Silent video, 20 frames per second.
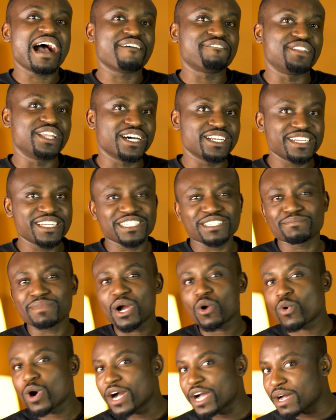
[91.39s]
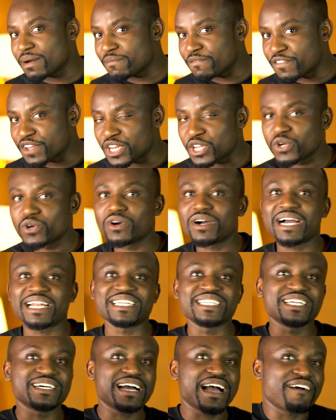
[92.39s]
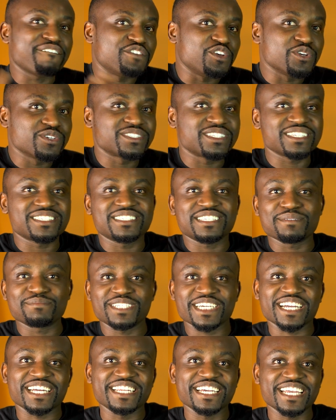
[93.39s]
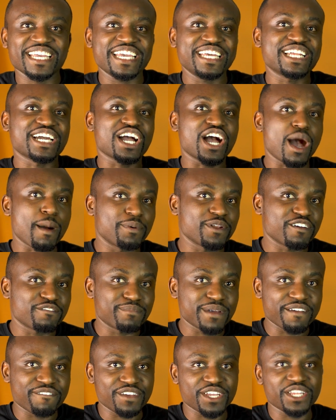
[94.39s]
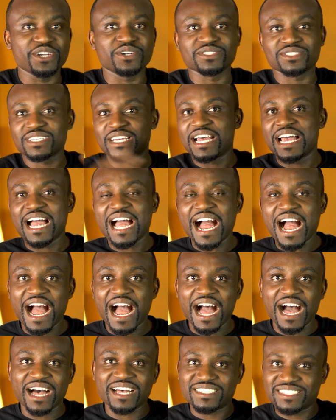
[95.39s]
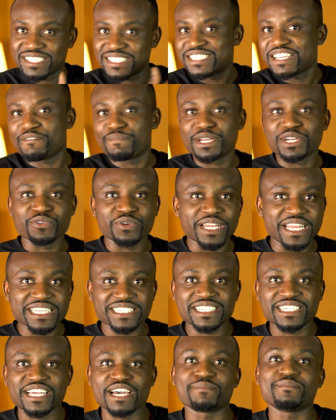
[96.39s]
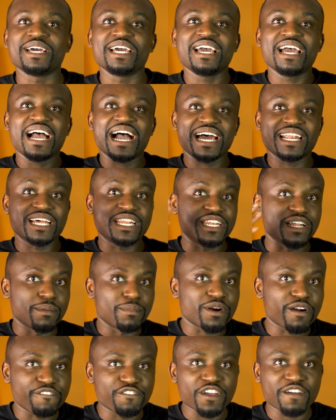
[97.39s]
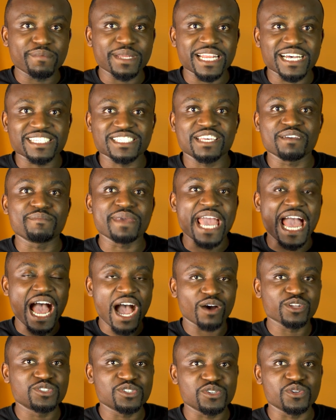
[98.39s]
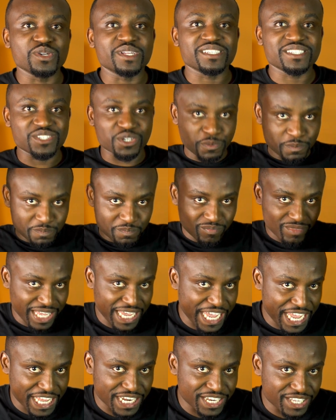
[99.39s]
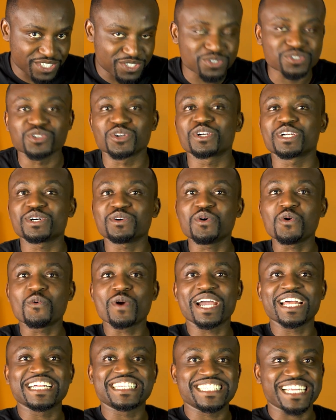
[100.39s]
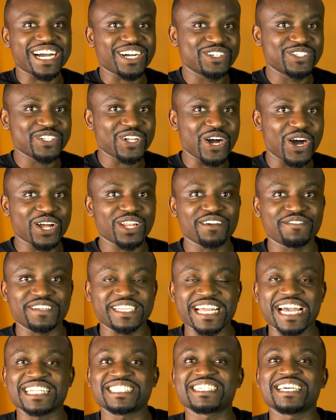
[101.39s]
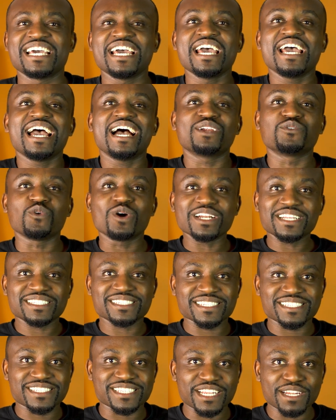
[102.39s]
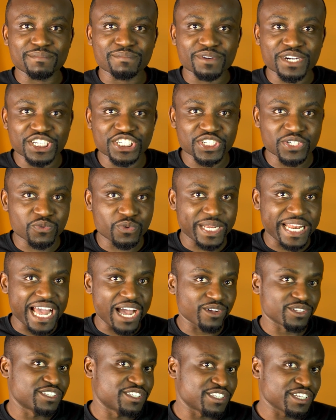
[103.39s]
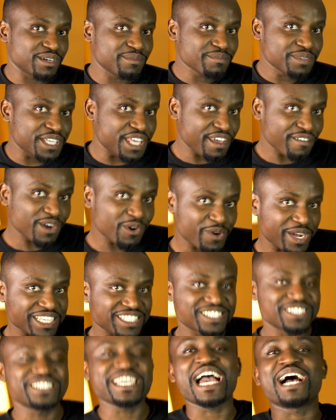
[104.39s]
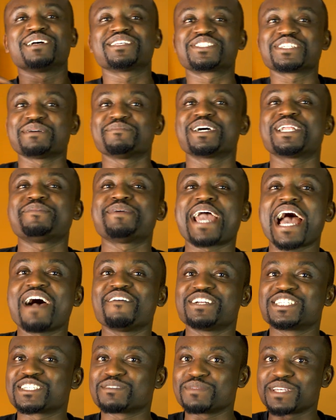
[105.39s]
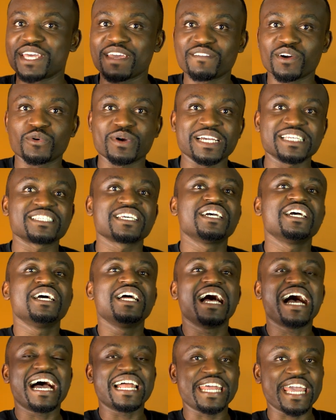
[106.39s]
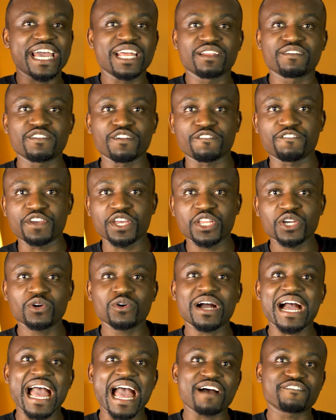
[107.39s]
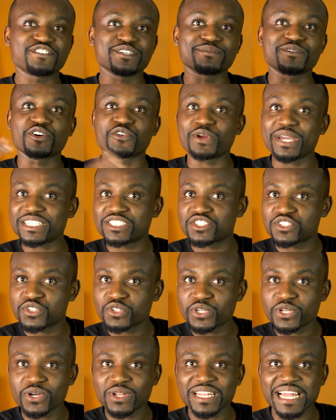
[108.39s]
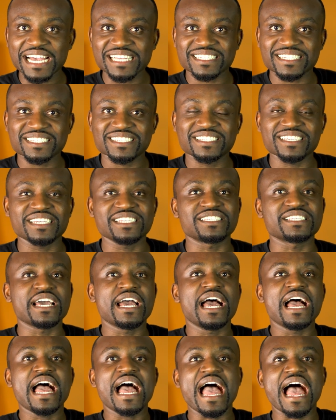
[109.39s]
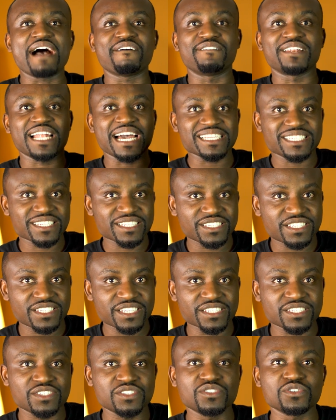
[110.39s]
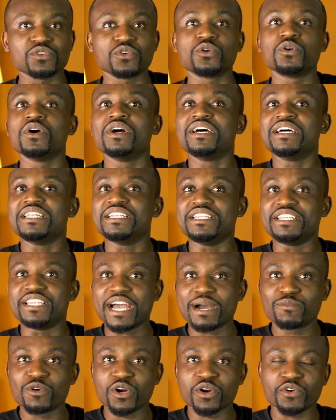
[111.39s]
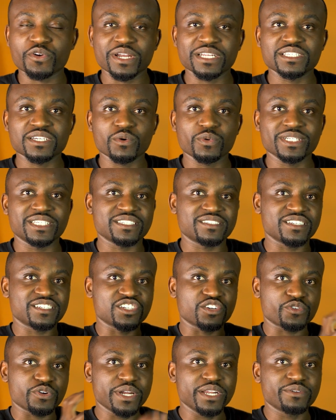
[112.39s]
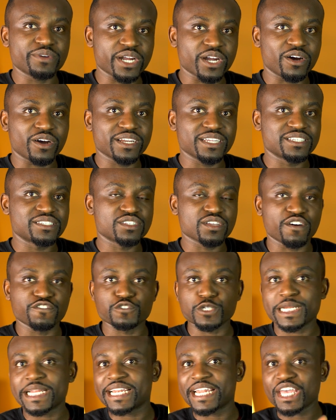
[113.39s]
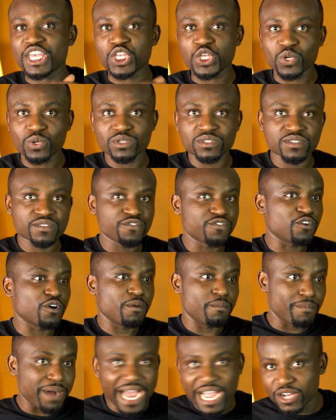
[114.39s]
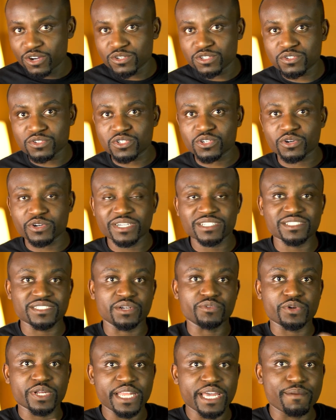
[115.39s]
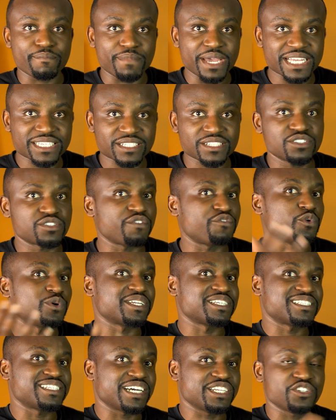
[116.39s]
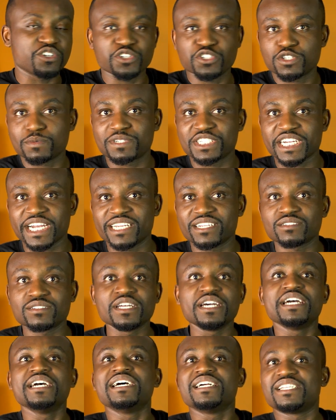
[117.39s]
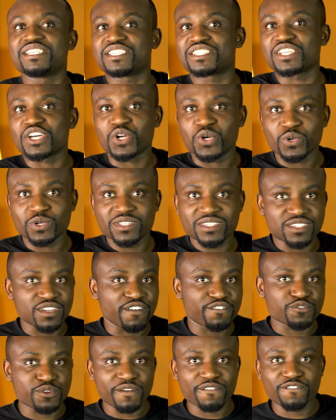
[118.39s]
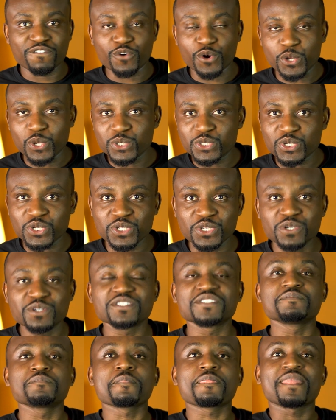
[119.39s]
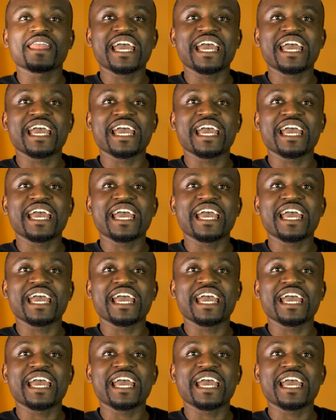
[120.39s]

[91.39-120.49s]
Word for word: I've done this in my welcome video and in, I've used this same technique in a couple of my videos uh, since I've been releasing them and a number of you have been asking me how to do this. So in this tutorial, we're gonna tackle all of that. And what is a celebration without some giveaways? Yeah, so I'm gonna be having some giveaways at the end of the video. I have some Create Studio licenses. I have licenses to Demo Creator, which is the screen recording software that I use for my own tutorials. They're really amazing. So if you wanna start your YouTube channel, this is a good software for you to use.